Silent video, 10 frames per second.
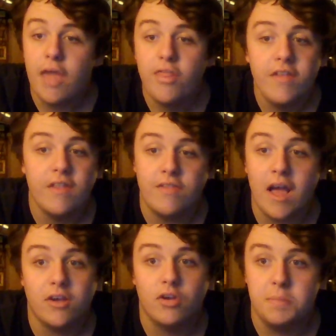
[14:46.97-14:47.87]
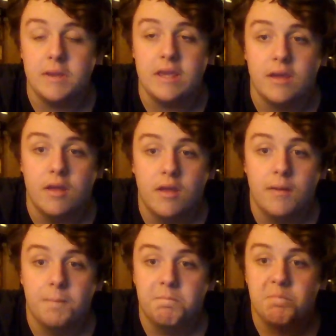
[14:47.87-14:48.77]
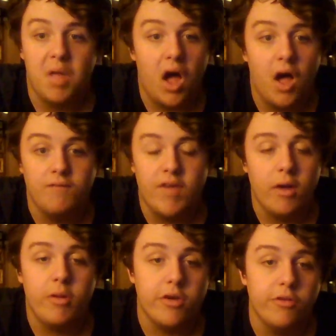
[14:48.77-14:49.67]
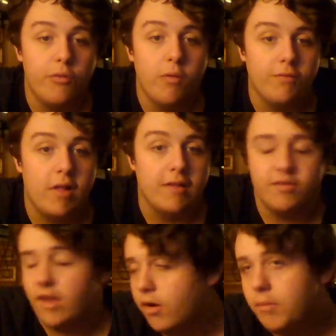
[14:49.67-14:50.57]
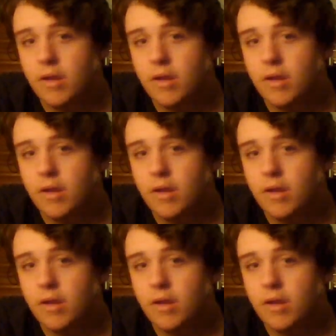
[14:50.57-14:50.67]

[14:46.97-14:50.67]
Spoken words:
think that could be a very good fourth-line center.